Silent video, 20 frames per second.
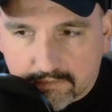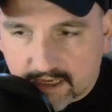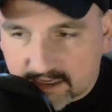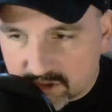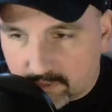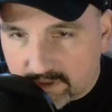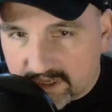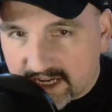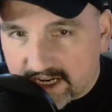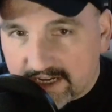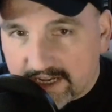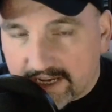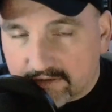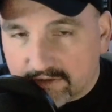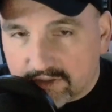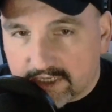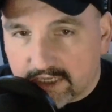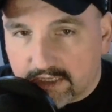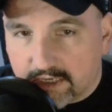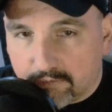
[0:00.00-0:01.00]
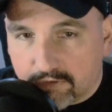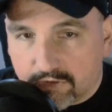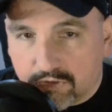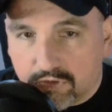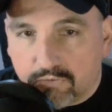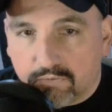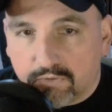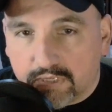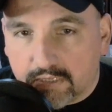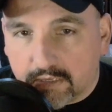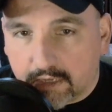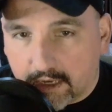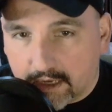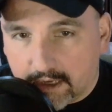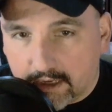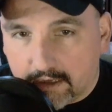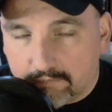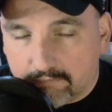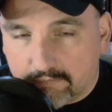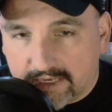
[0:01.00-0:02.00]
So when they announced that they were doing
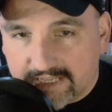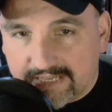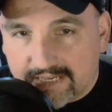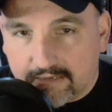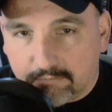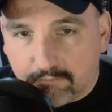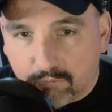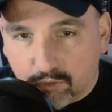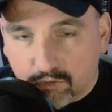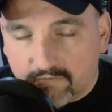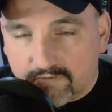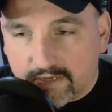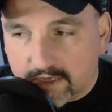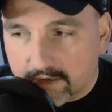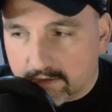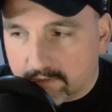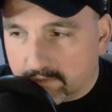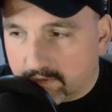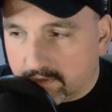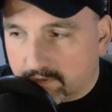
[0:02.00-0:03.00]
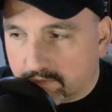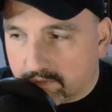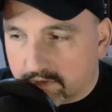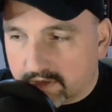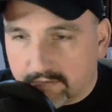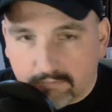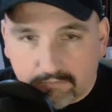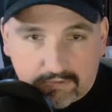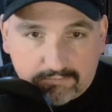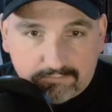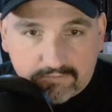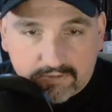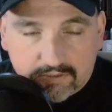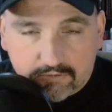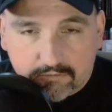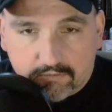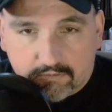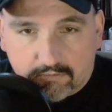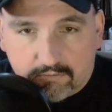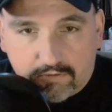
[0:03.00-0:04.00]
uh, an it movie, a re-
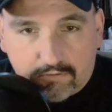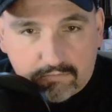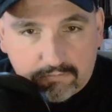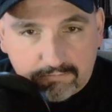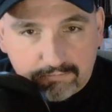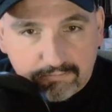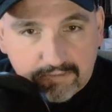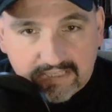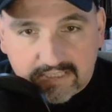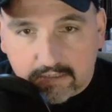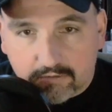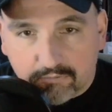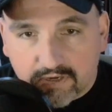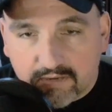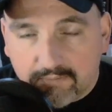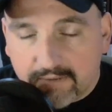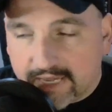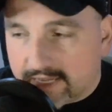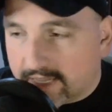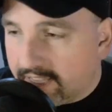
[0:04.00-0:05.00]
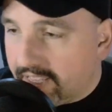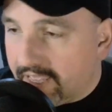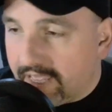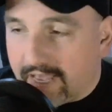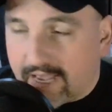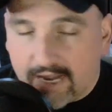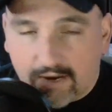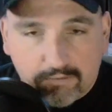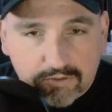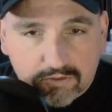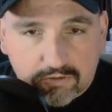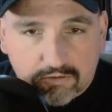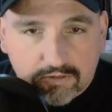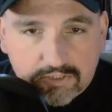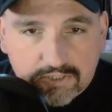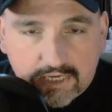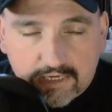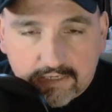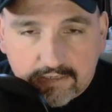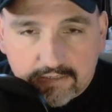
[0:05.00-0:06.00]
so you know basically a remake, I was all
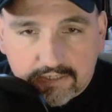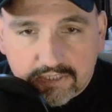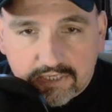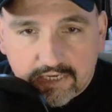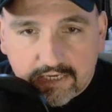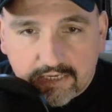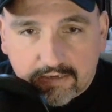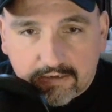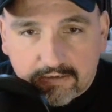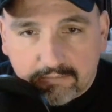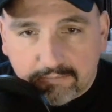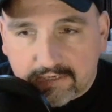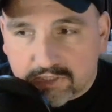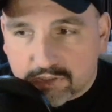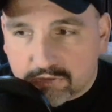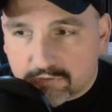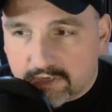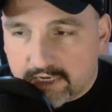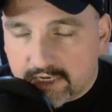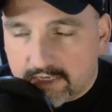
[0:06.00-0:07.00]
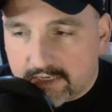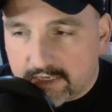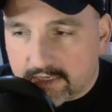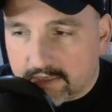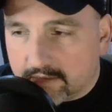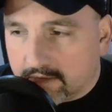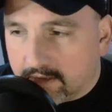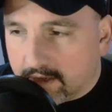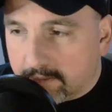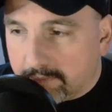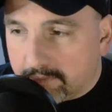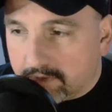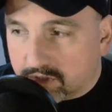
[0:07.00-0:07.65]
excited to see it on the big screen. And Bill